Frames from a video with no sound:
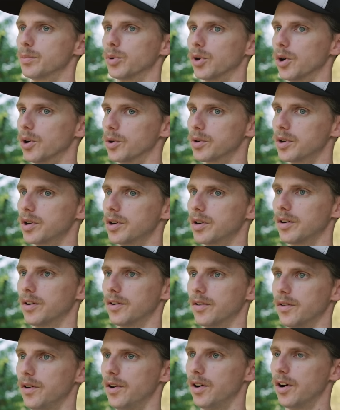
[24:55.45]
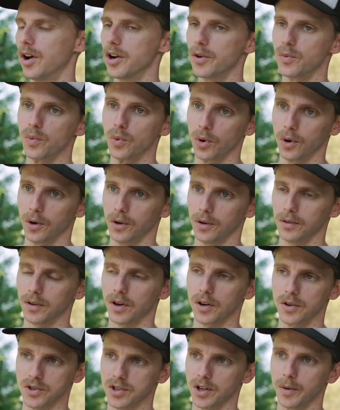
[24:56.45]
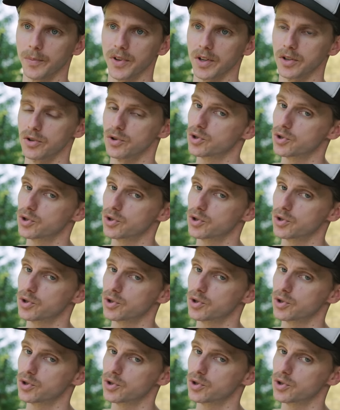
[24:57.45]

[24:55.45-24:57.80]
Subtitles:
broke a rule or something.